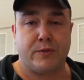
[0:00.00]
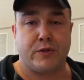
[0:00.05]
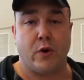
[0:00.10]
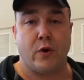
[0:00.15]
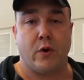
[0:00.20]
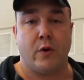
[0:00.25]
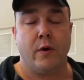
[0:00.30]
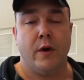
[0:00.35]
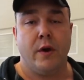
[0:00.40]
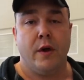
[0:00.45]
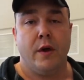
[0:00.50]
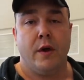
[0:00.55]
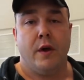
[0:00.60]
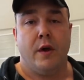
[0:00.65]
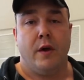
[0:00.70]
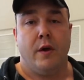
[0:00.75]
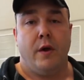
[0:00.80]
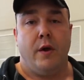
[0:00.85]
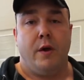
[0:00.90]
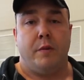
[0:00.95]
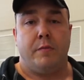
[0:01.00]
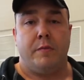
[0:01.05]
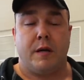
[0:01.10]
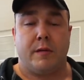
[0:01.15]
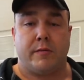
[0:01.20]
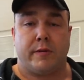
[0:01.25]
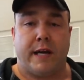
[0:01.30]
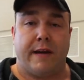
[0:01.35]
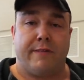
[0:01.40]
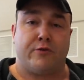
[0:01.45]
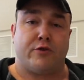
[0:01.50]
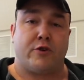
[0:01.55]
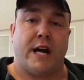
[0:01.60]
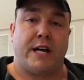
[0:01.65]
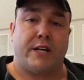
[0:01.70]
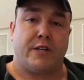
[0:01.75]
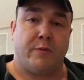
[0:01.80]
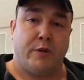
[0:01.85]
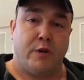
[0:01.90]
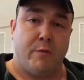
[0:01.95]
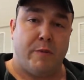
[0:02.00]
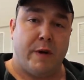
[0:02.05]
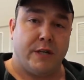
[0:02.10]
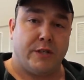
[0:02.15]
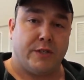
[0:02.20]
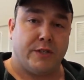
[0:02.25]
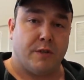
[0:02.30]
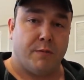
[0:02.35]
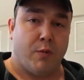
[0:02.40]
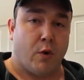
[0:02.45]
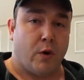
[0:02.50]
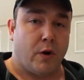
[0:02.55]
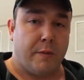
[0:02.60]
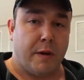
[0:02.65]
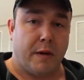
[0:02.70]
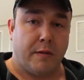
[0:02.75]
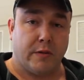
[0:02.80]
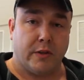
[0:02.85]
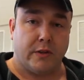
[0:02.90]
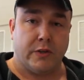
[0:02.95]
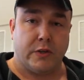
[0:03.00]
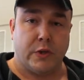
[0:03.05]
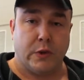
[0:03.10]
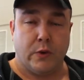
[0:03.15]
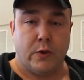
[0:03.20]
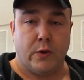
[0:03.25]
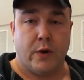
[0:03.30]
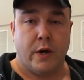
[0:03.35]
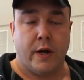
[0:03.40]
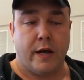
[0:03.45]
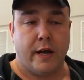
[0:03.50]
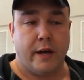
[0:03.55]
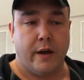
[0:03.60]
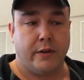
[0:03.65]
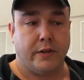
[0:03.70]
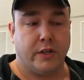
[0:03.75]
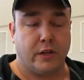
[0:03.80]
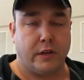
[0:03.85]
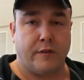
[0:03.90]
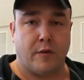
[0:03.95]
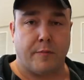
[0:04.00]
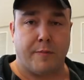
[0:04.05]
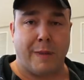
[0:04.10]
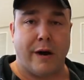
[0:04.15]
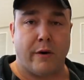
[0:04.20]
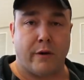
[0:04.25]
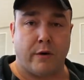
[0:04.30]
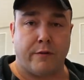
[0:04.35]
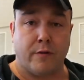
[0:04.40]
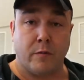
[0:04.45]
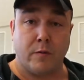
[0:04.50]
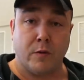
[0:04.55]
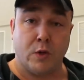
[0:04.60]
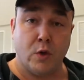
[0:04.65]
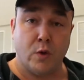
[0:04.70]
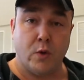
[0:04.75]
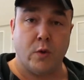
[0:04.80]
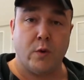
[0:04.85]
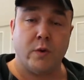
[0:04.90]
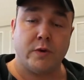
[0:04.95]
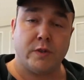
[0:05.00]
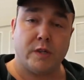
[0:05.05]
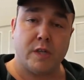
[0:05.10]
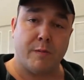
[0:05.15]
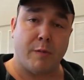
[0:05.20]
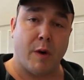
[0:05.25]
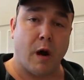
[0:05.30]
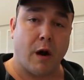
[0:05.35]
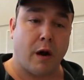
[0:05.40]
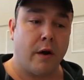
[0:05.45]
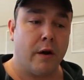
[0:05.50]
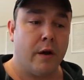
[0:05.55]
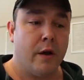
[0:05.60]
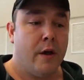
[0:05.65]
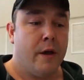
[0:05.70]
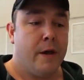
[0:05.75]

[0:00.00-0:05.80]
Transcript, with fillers: So being able to have traction when you bench is important to be able to, to deliver power from you to the bar.